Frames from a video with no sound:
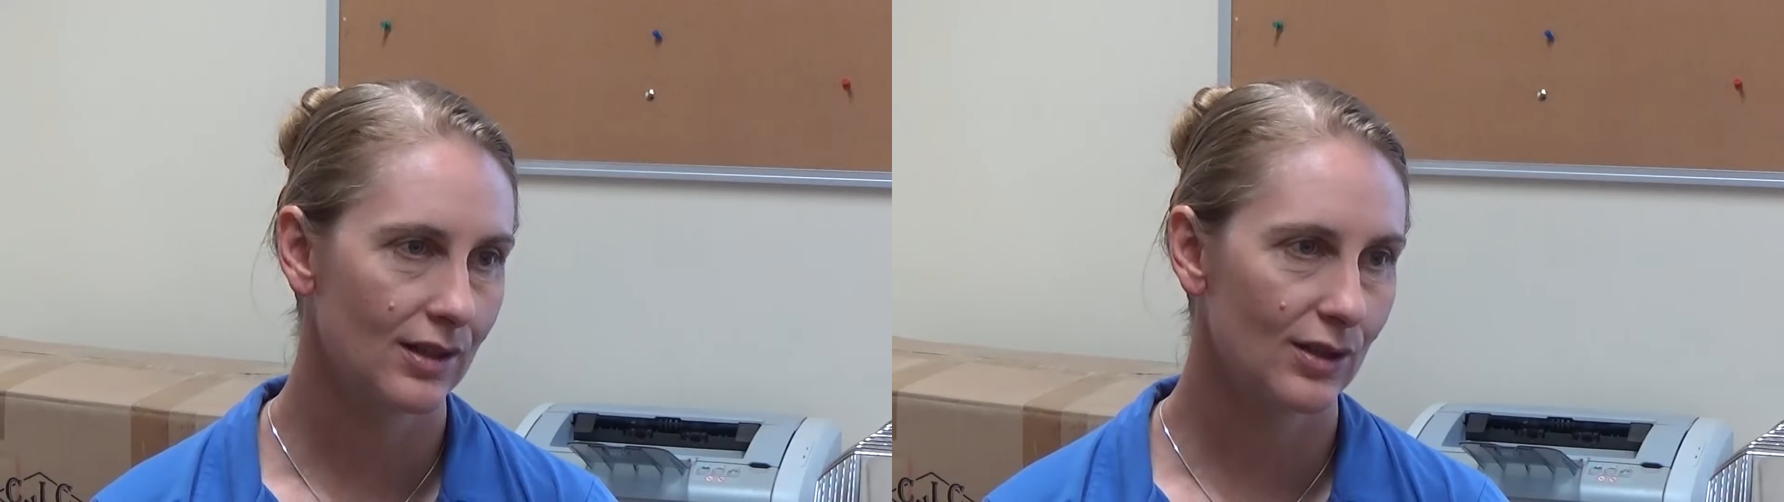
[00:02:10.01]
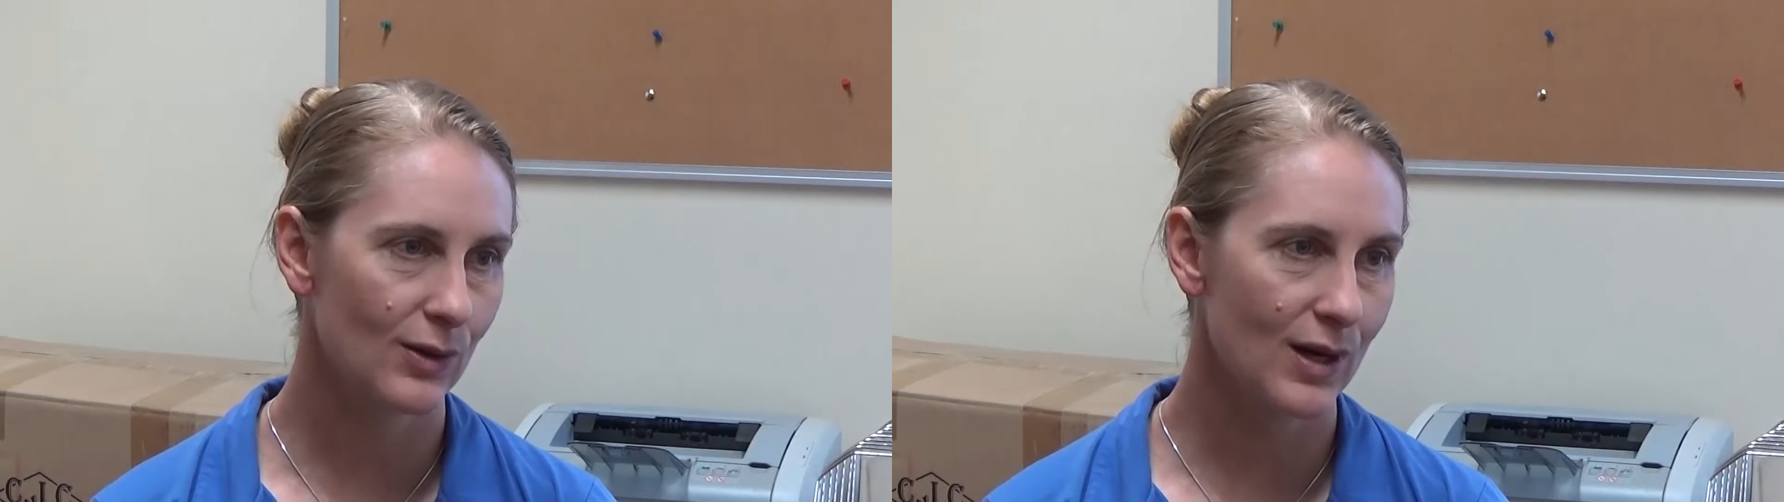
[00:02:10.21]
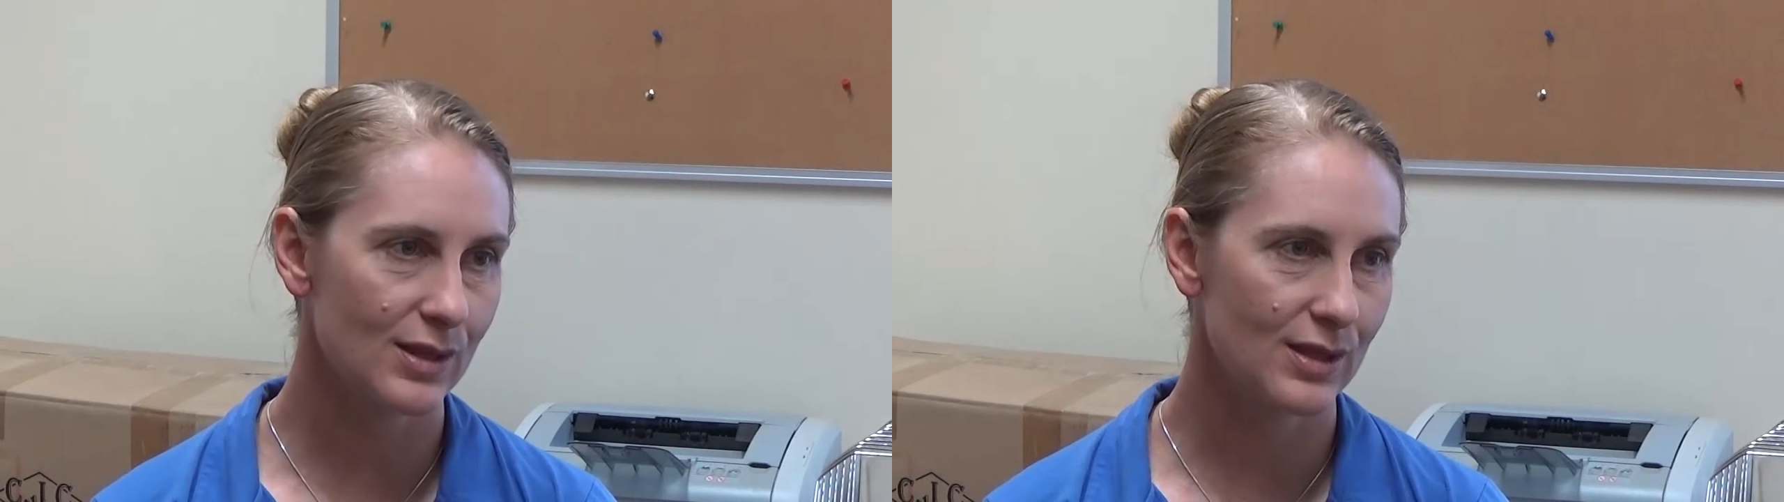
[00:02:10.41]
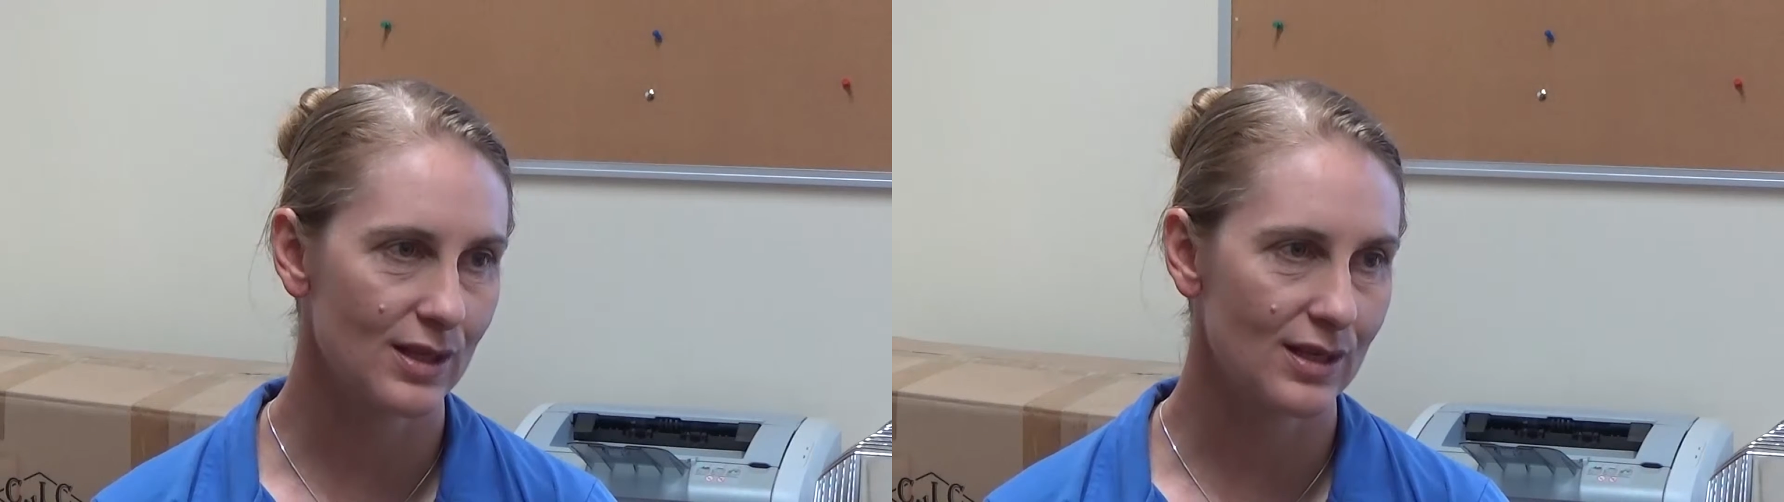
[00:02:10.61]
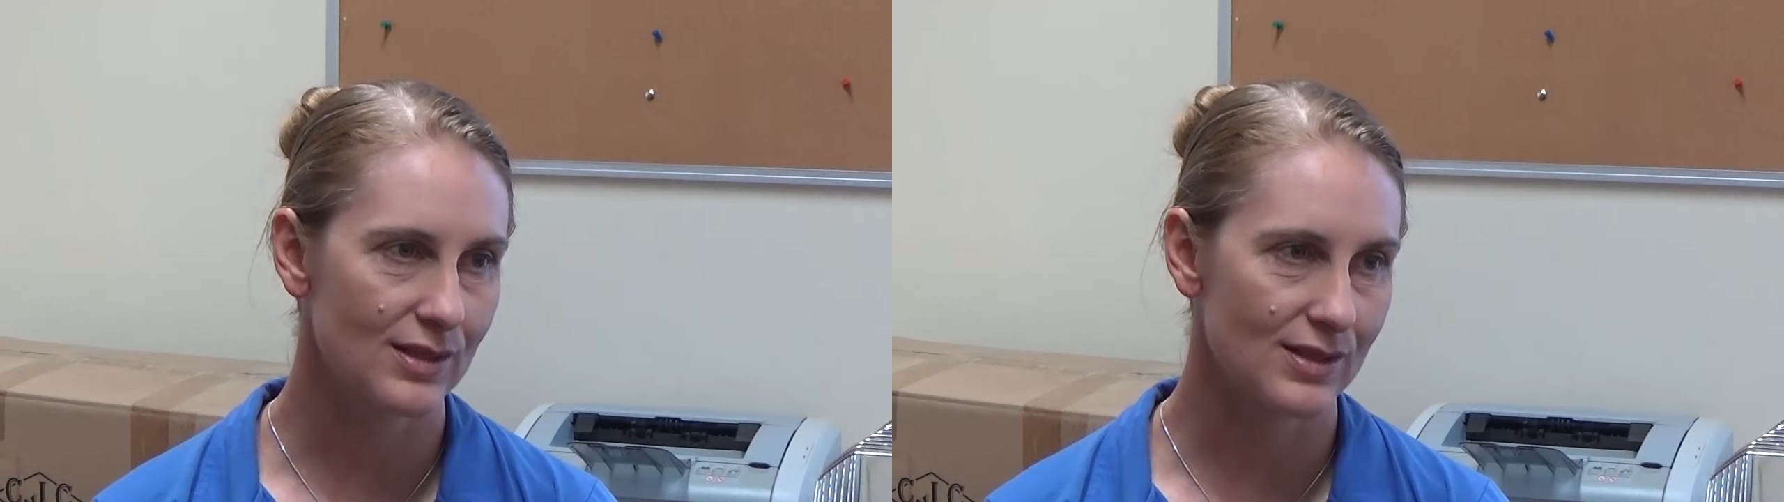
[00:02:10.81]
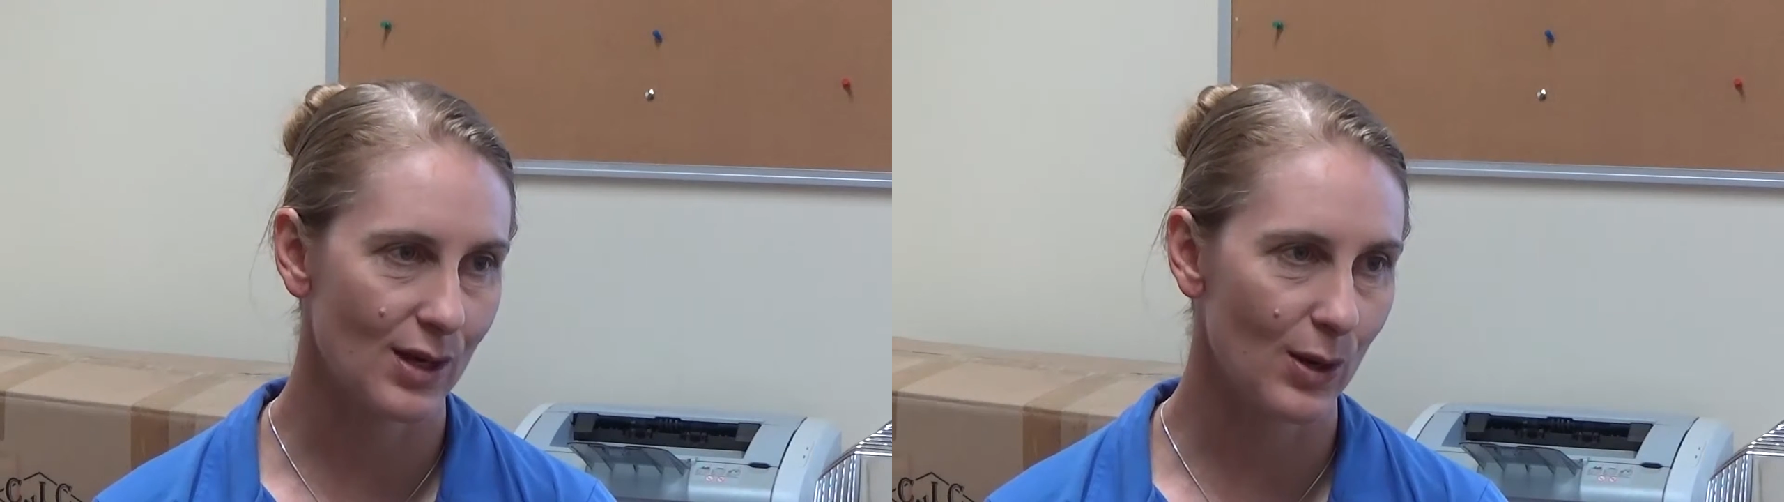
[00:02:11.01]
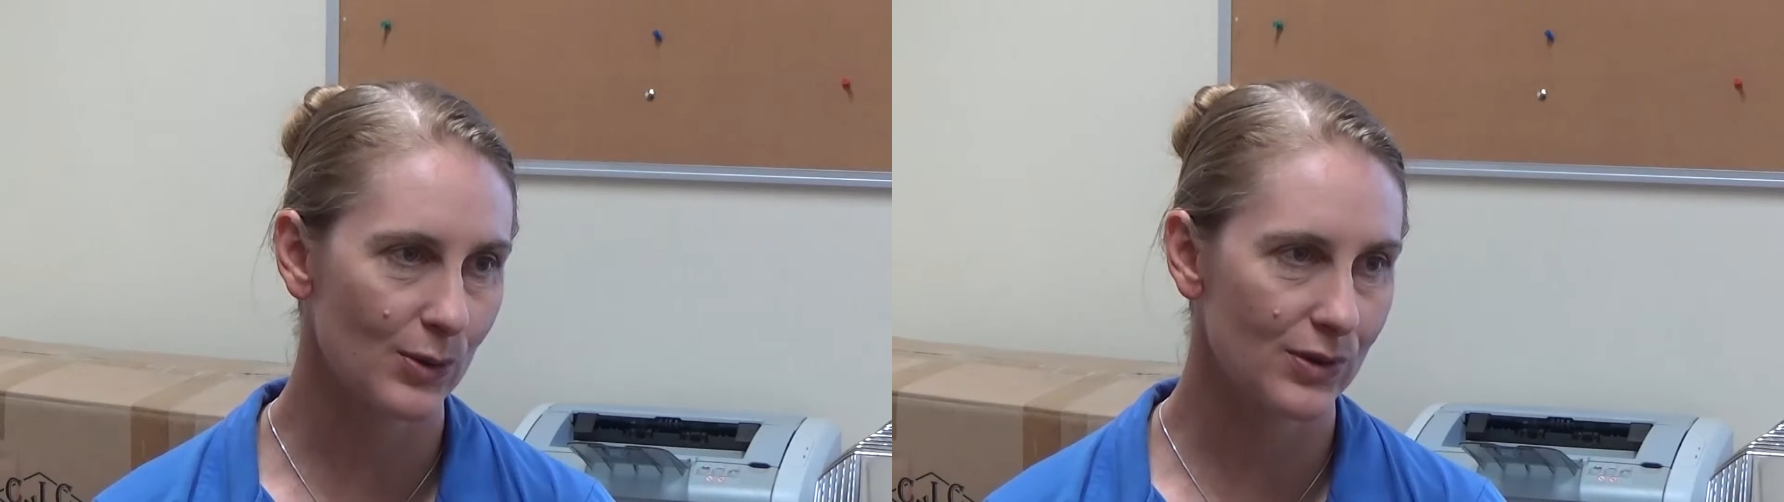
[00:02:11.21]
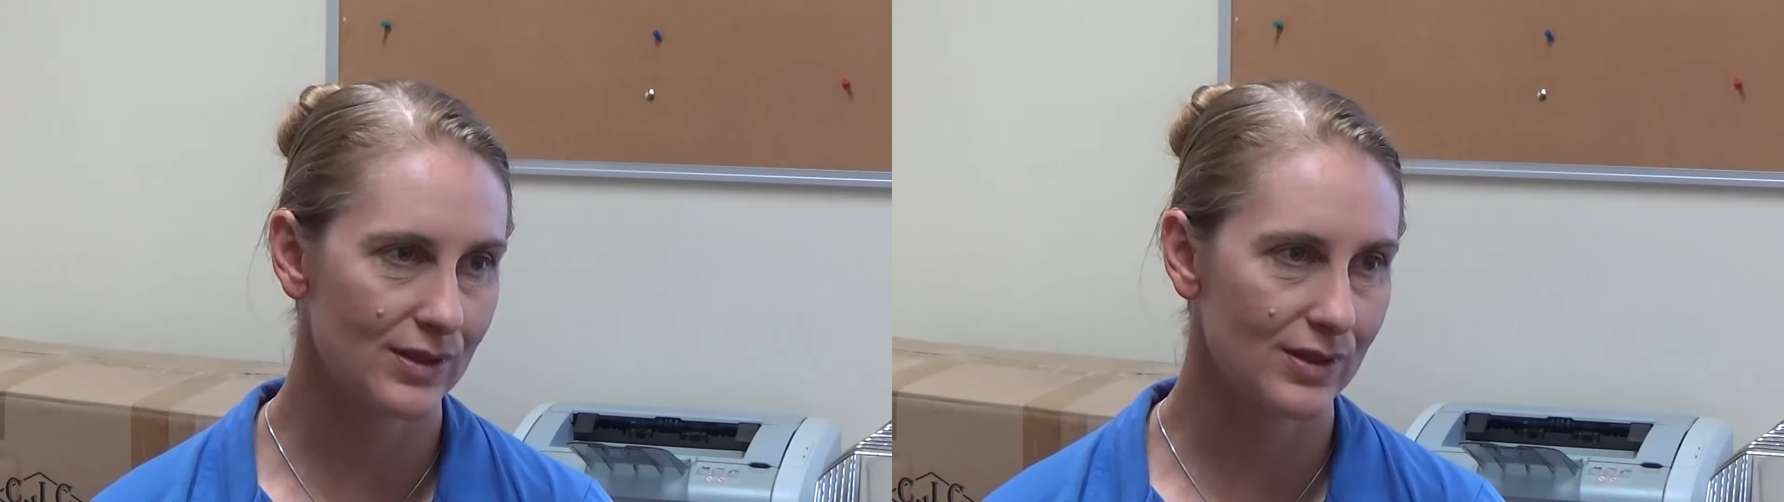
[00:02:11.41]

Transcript: the great thing is health